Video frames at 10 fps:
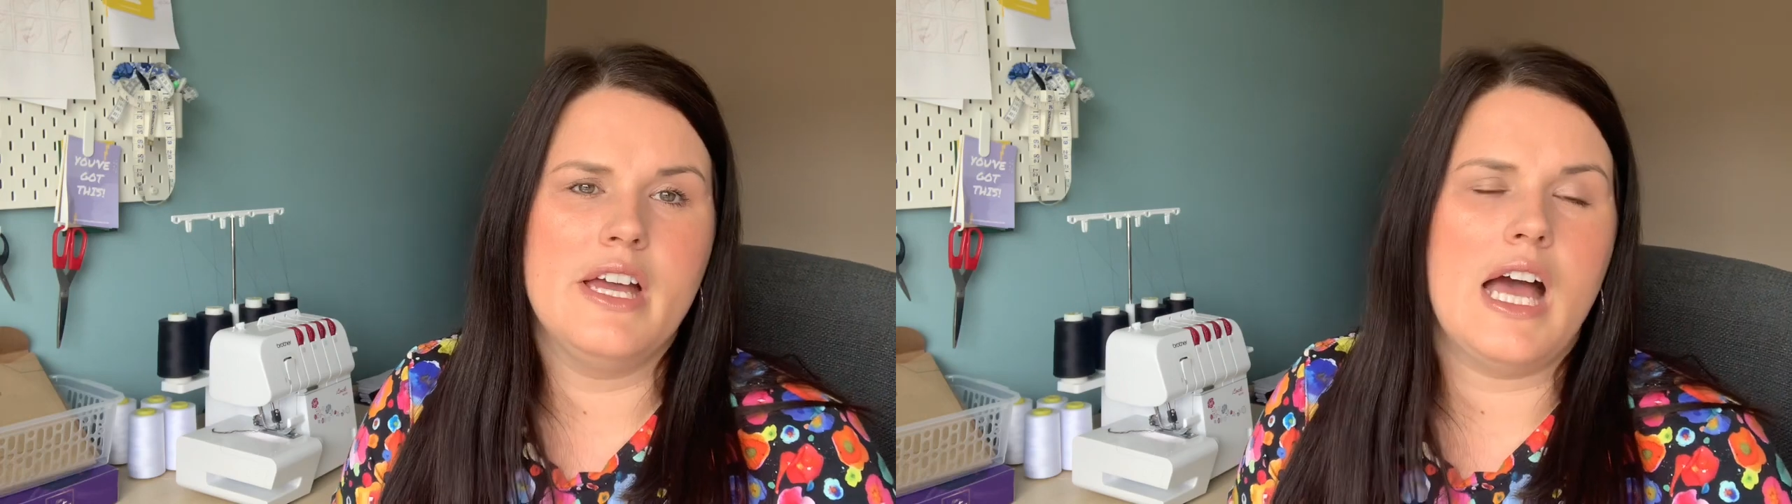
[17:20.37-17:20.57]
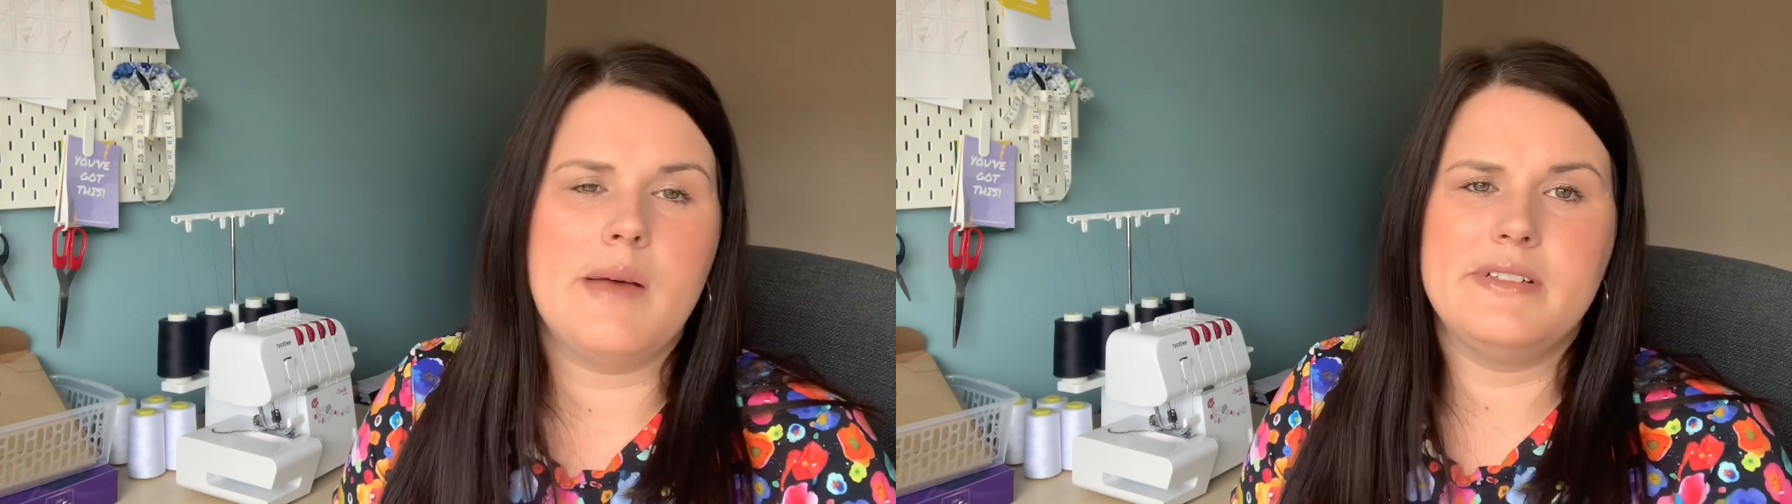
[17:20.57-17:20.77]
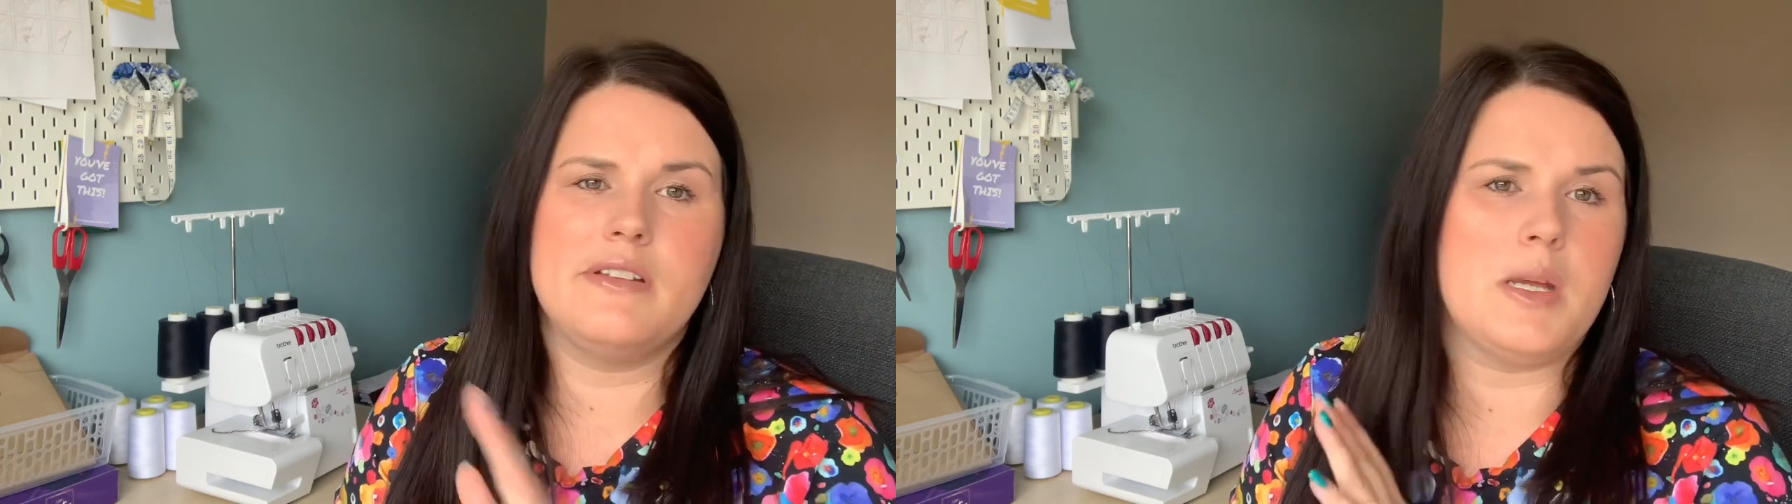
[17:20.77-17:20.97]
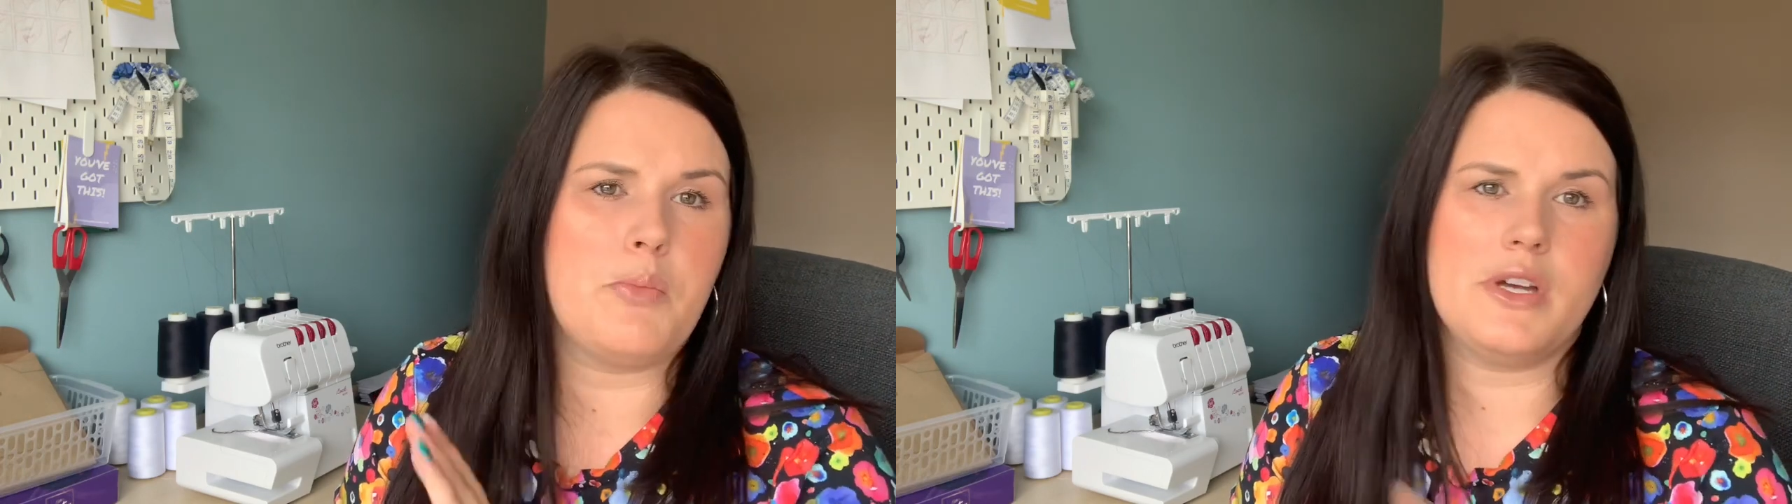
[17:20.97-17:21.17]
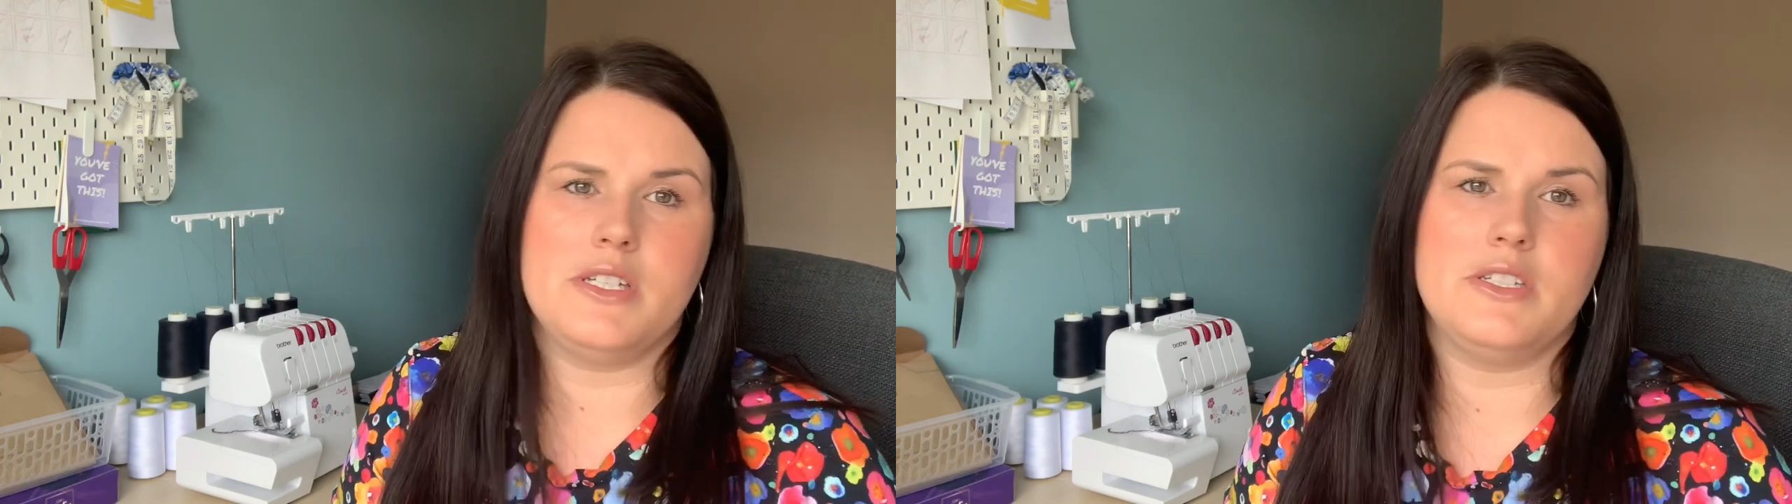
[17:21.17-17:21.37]
Absolutely no
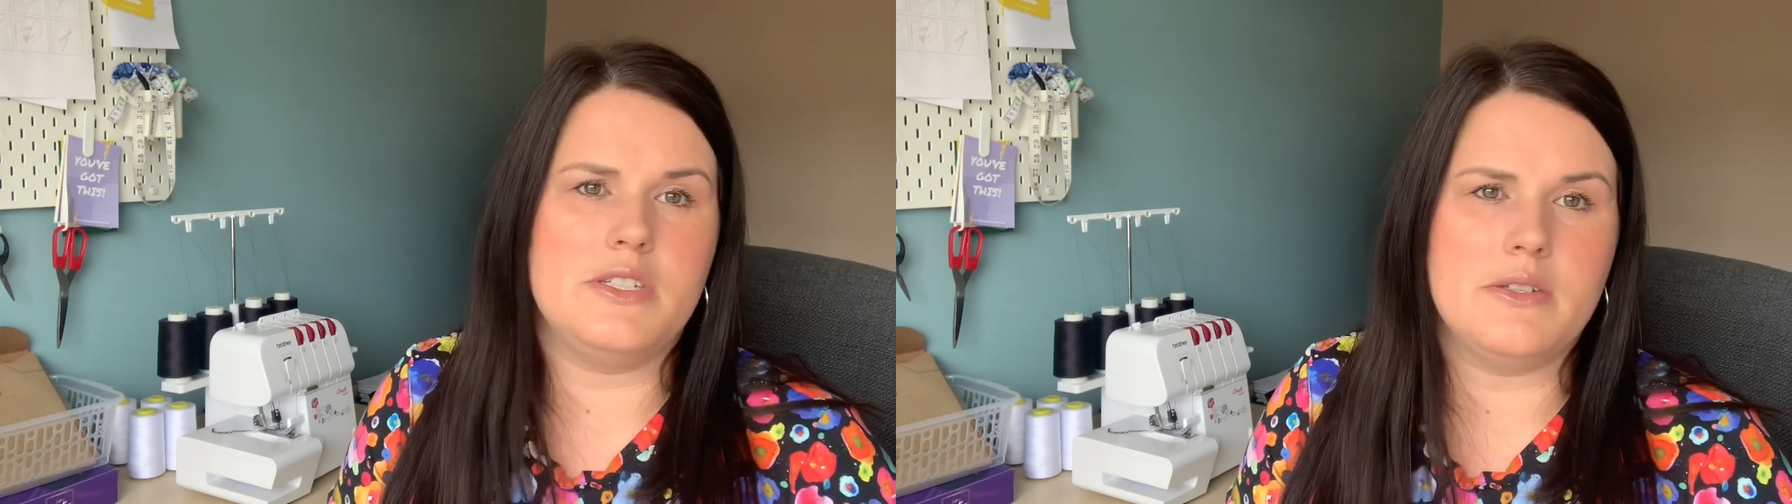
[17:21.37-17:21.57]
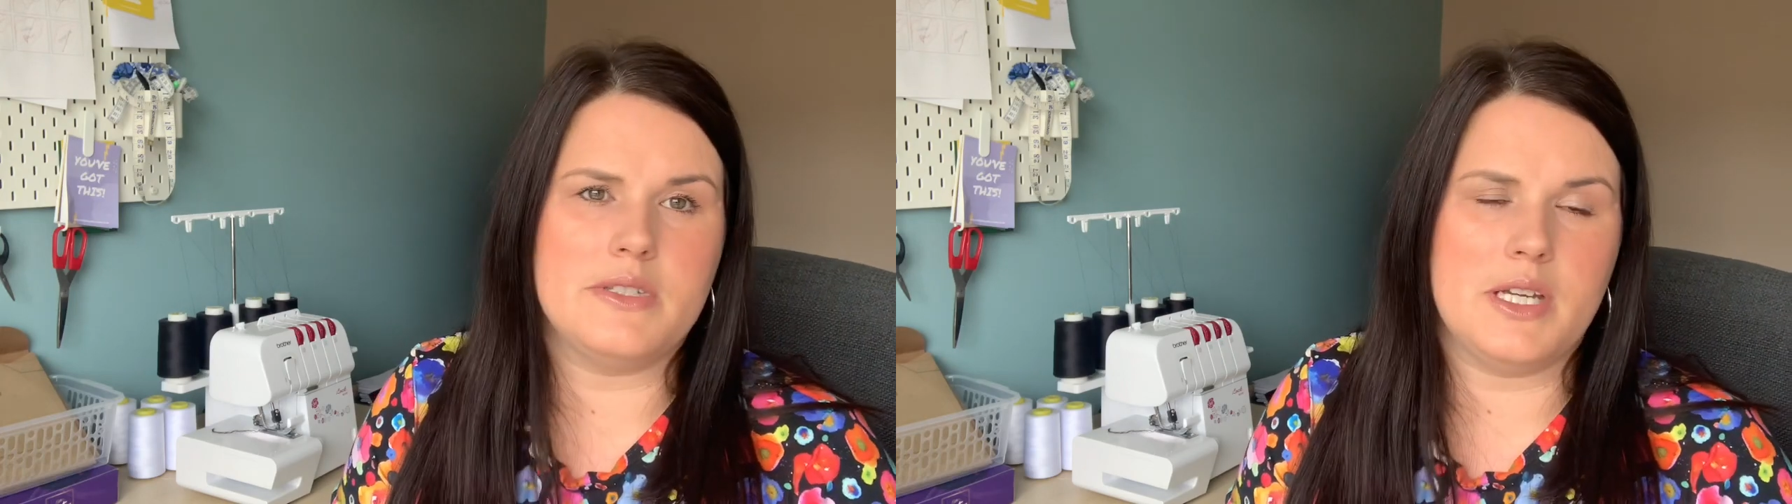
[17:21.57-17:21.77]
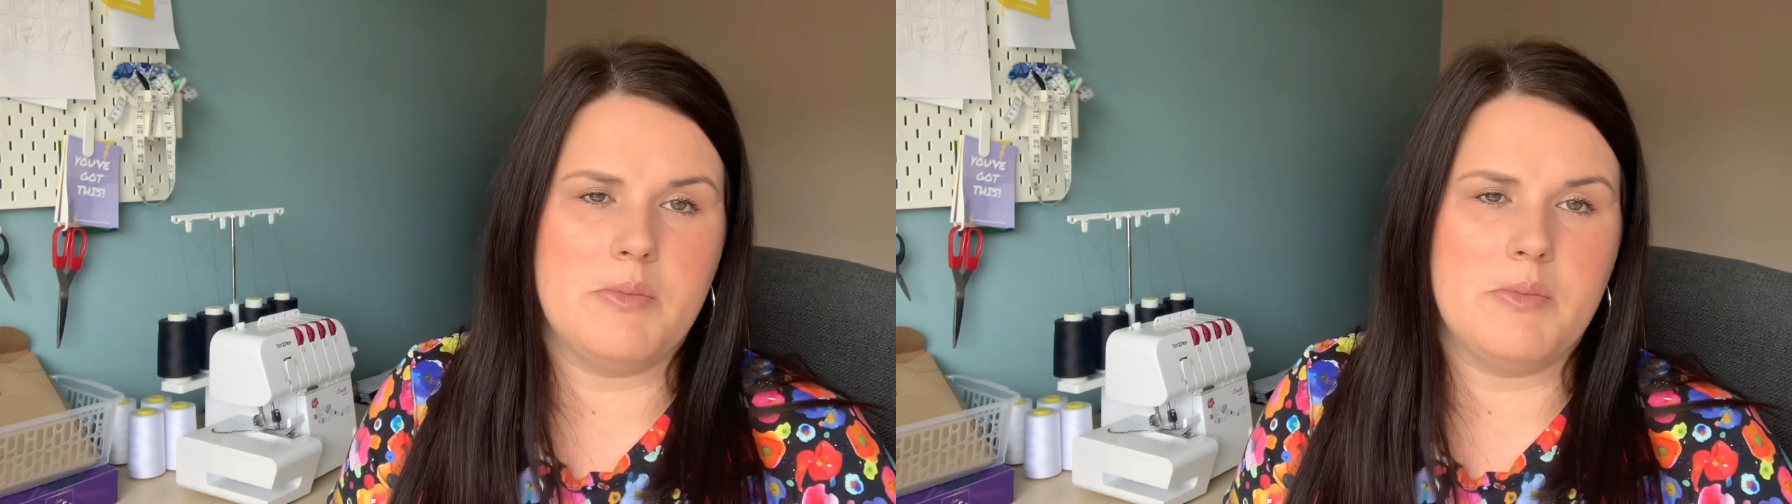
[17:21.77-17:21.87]
pressure to do so,